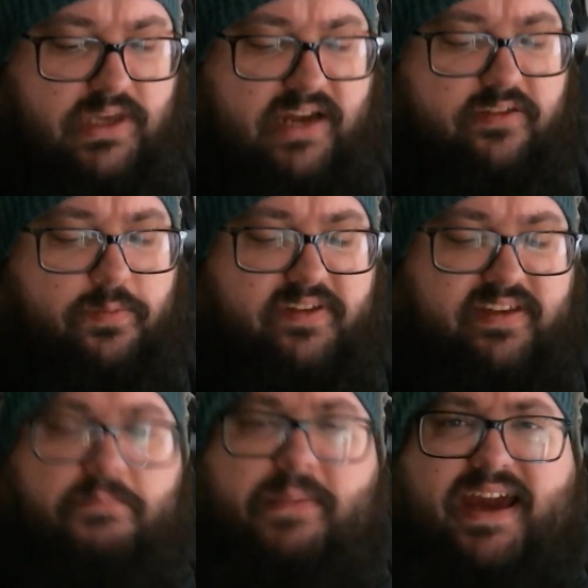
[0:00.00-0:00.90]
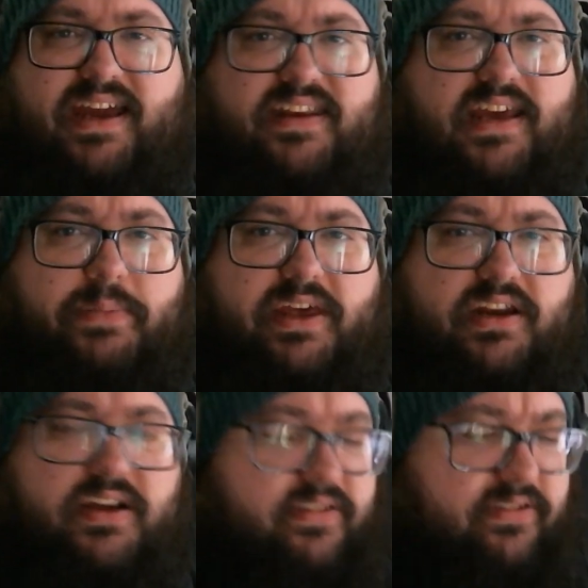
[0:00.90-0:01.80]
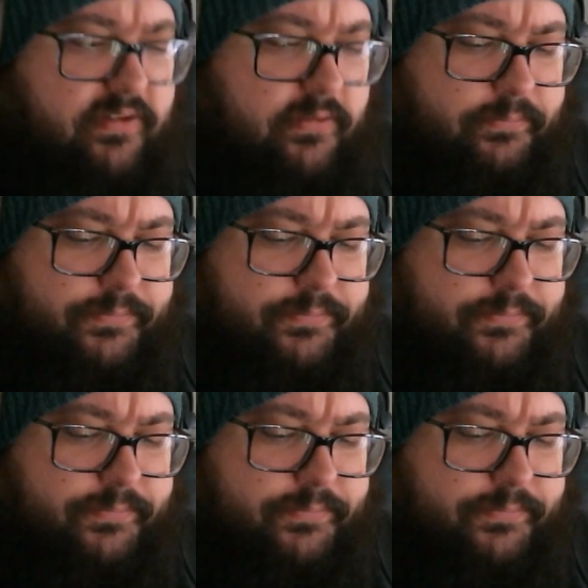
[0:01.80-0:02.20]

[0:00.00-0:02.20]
Kind of smells like macadamia nuts.